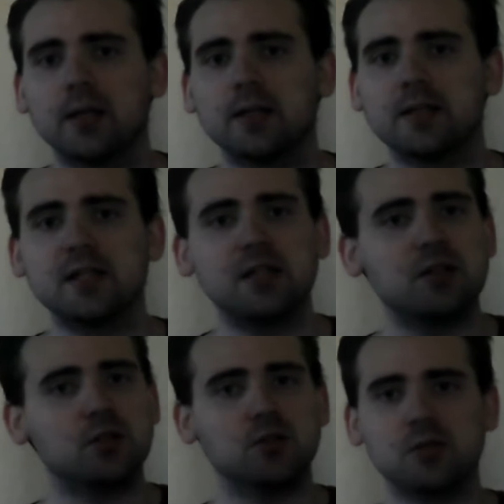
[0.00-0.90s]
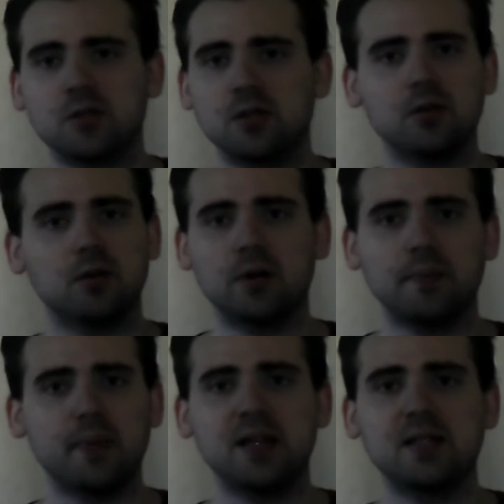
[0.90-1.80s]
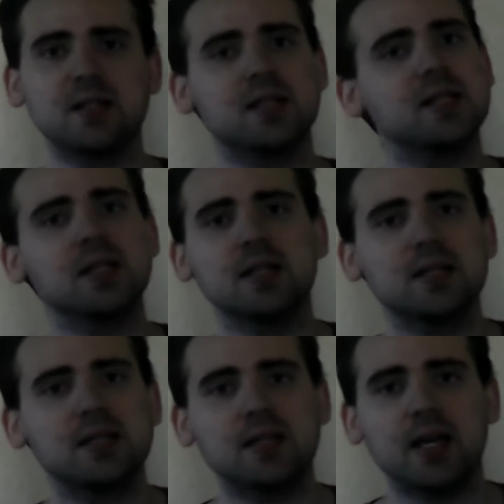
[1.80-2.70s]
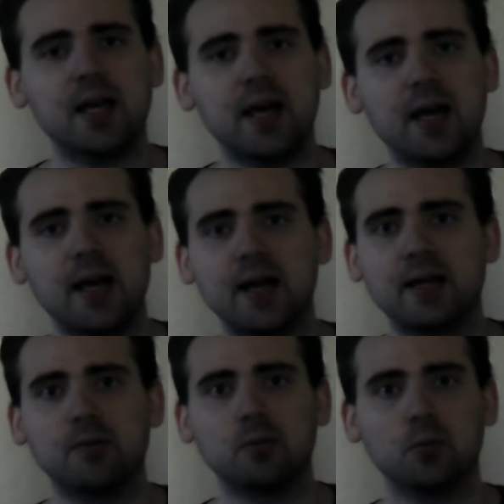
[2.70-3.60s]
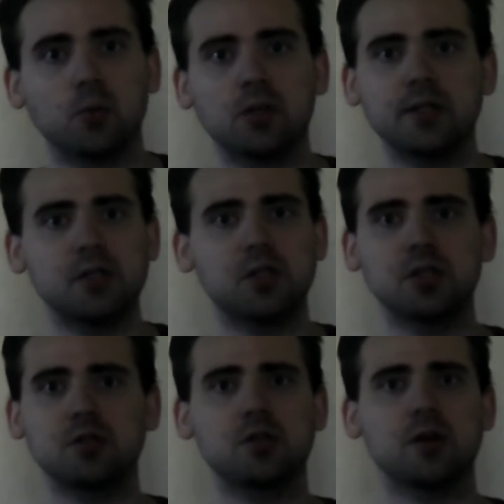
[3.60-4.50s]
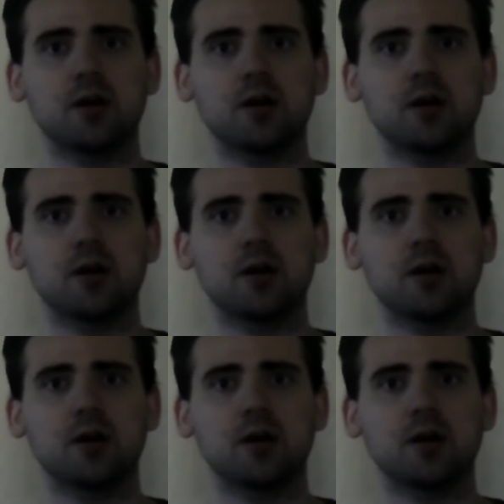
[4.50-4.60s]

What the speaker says: sitting in those, you know, amazing seats, and really just